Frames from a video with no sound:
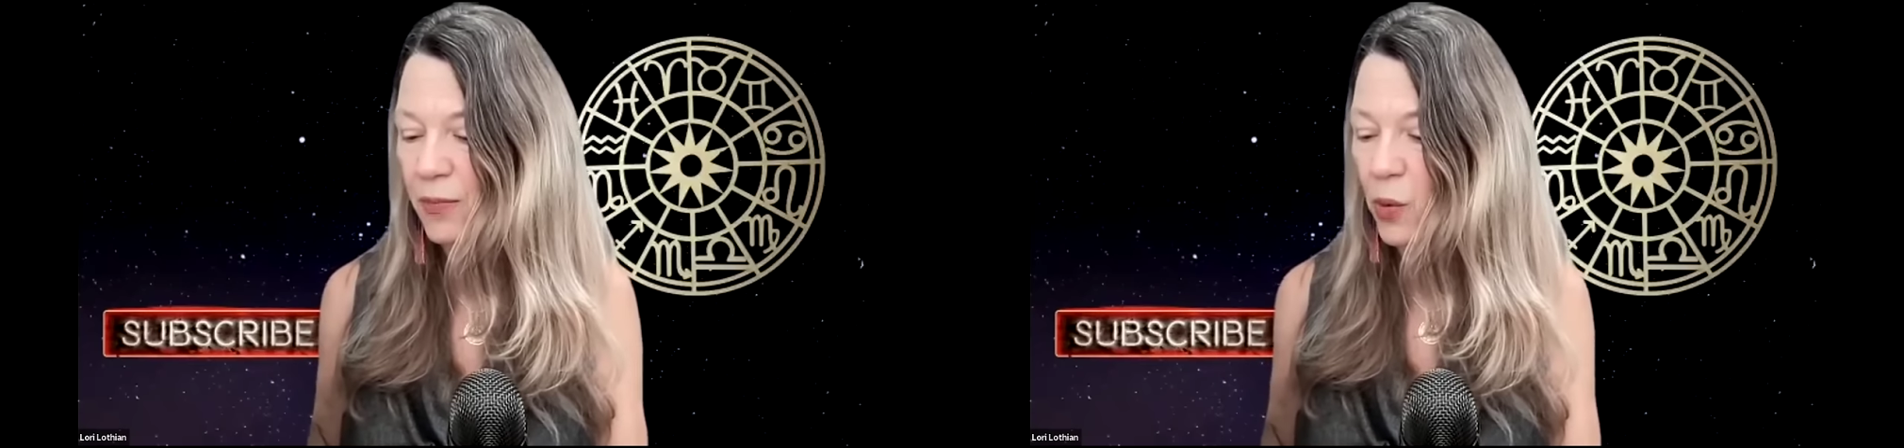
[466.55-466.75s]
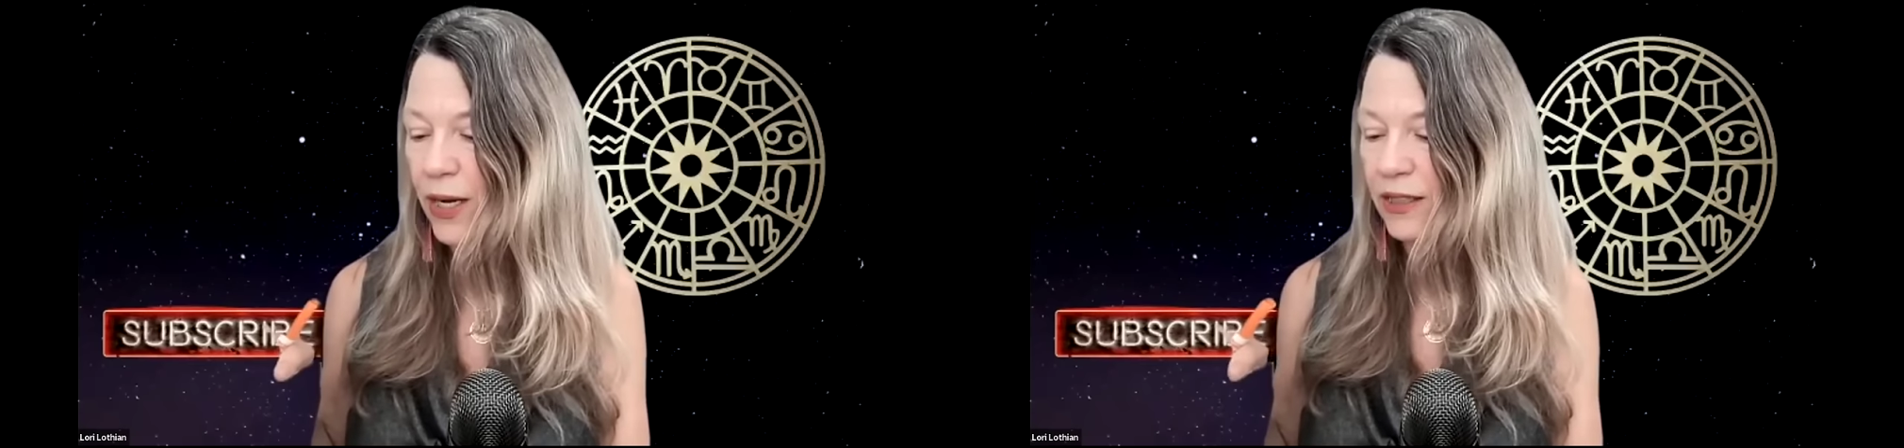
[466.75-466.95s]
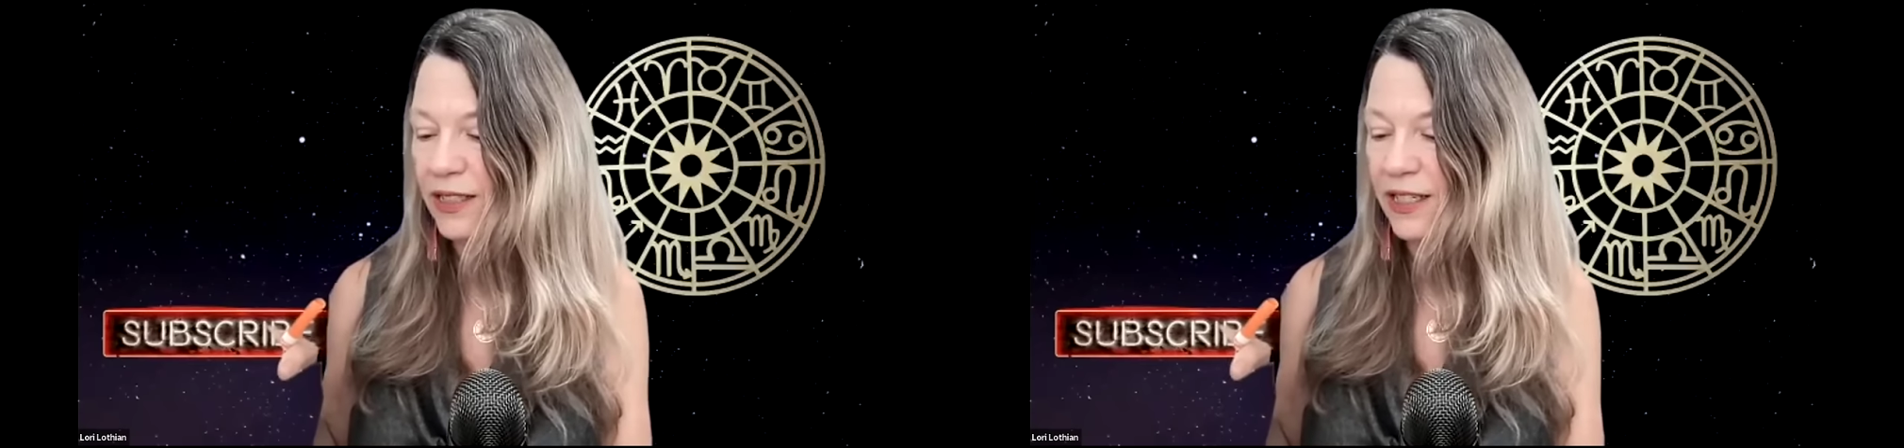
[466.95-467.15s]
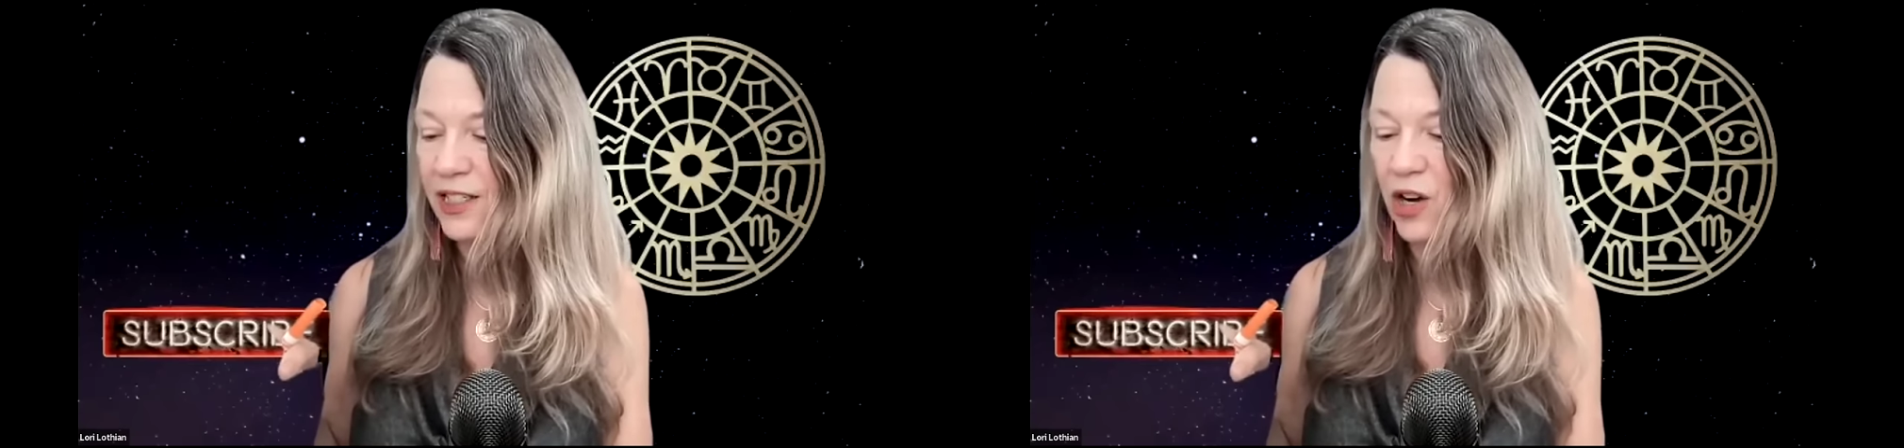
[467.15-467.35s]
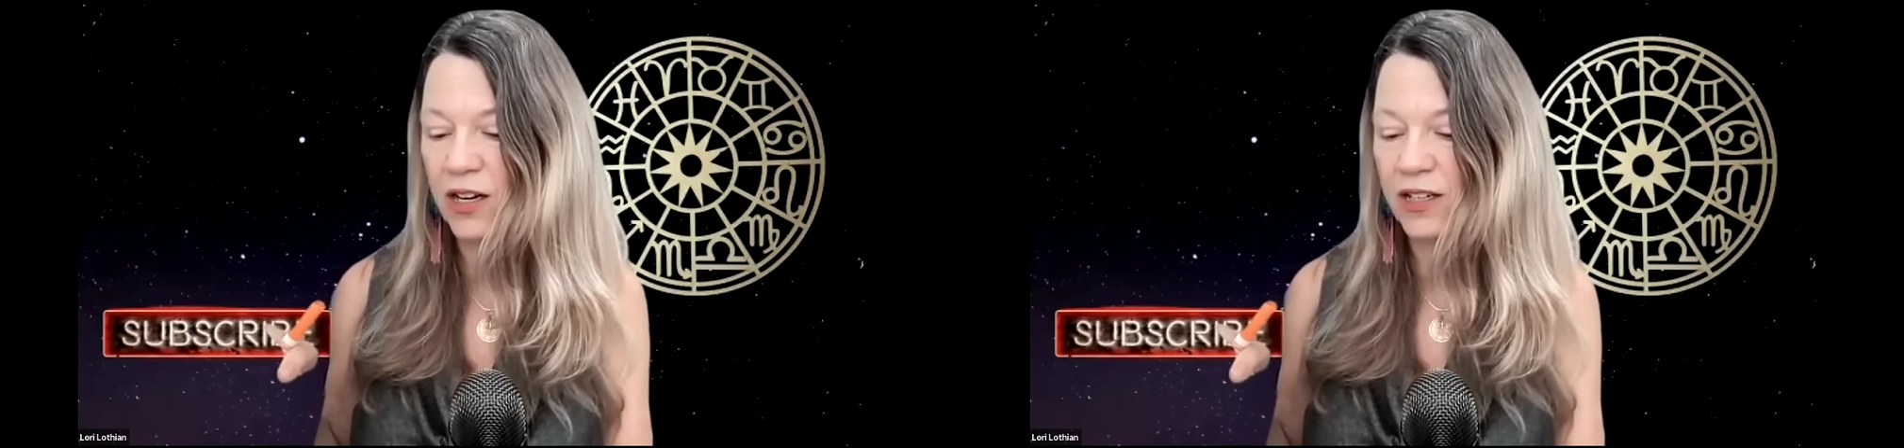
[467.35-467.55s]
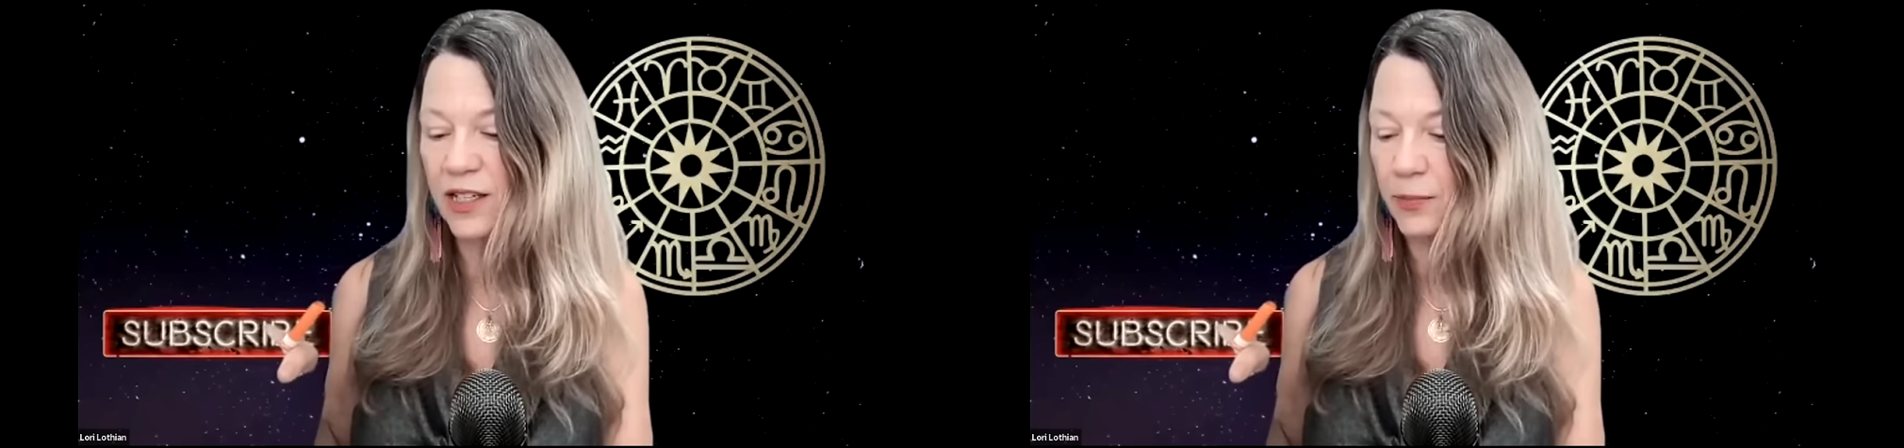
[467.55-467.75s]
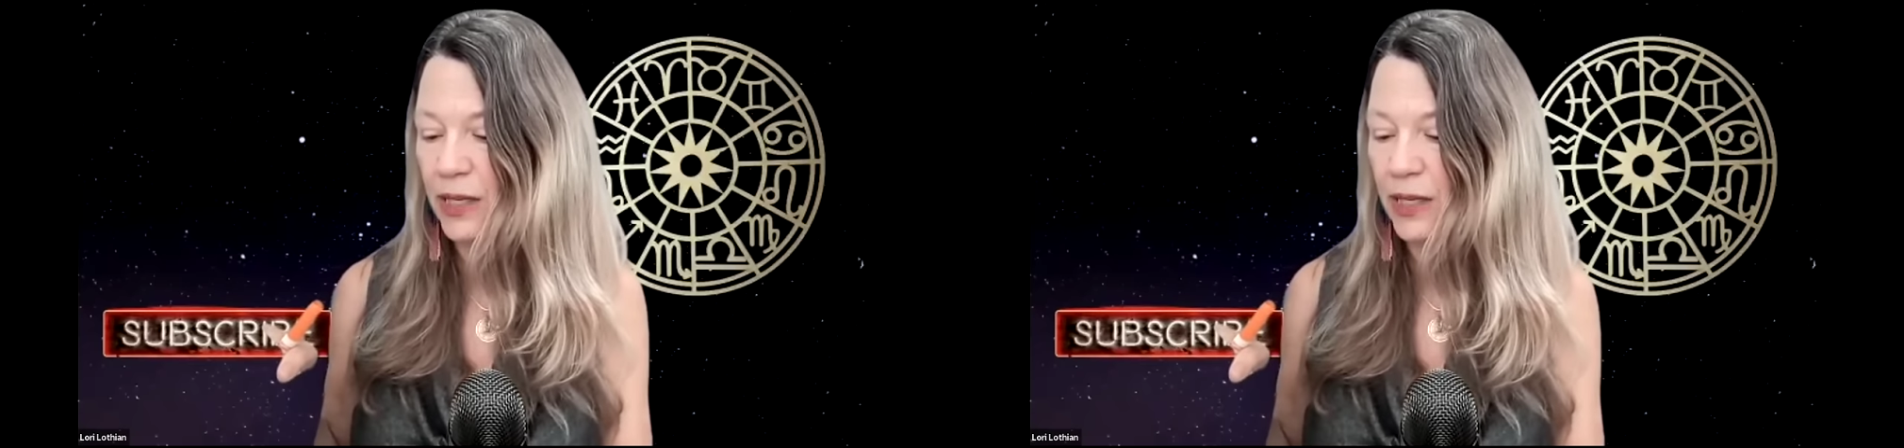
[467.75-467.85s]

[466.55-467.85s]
pointless, toxic,